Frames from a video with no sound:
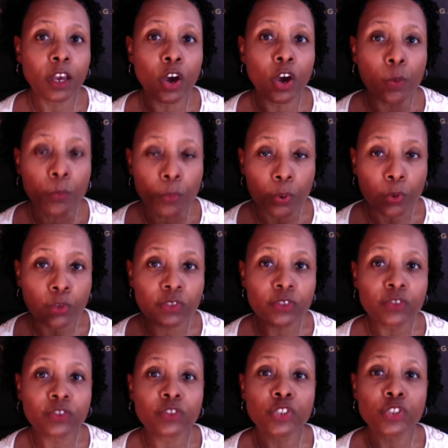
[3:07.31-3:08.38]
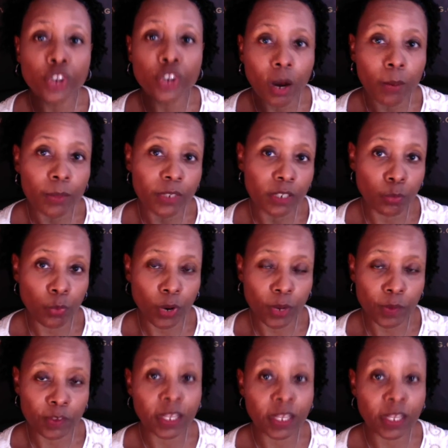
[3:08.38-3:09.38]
a person's dominant brainwaves.